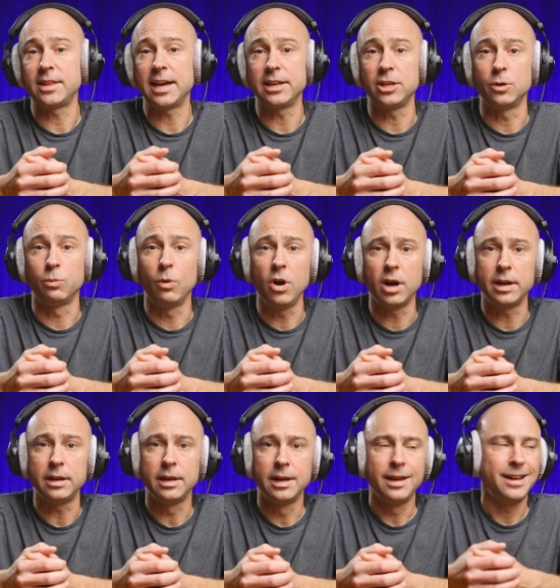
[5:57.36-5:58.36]
that you
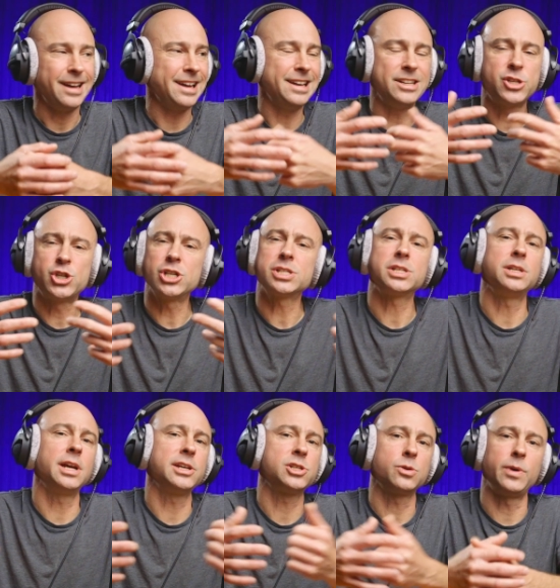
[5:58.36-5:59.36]
want. And it's just a
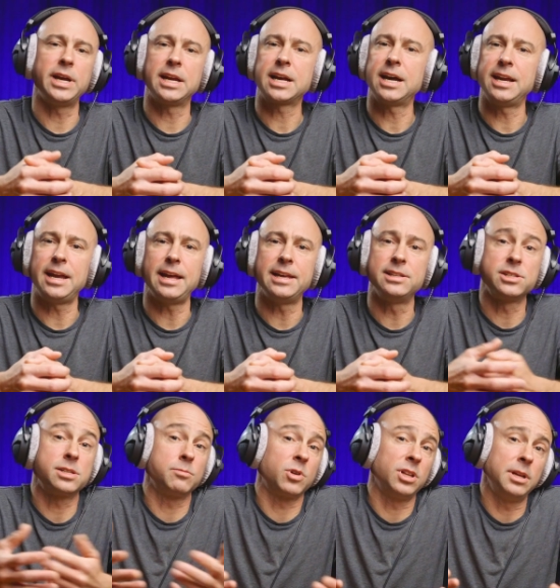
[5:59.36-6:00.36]
nicer way to kind of end
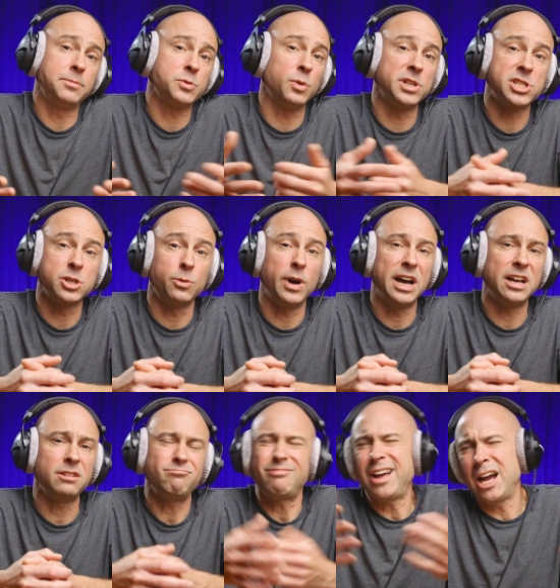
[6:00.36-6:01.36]
some clips once in a
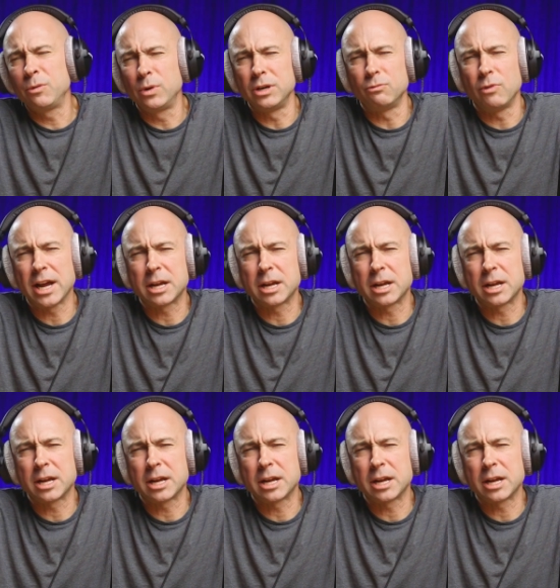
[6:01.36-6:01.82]
while. I wouldn't